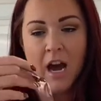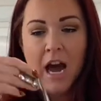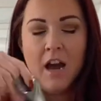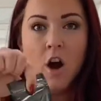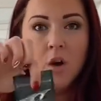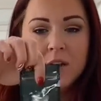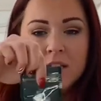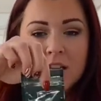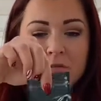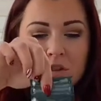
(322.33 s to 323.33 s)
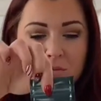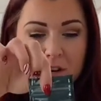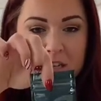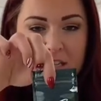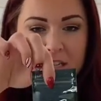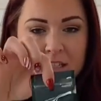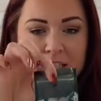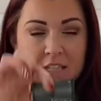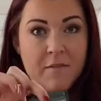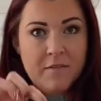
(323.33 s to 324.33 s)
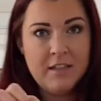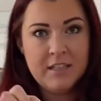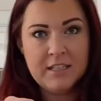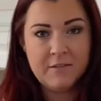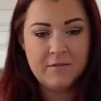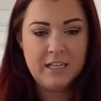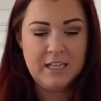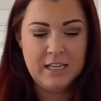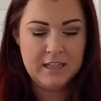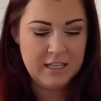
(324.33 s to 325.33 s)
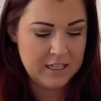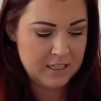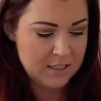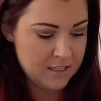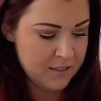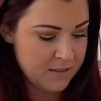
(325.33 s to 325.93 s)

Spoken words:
I always love new brushes. Definitely need these.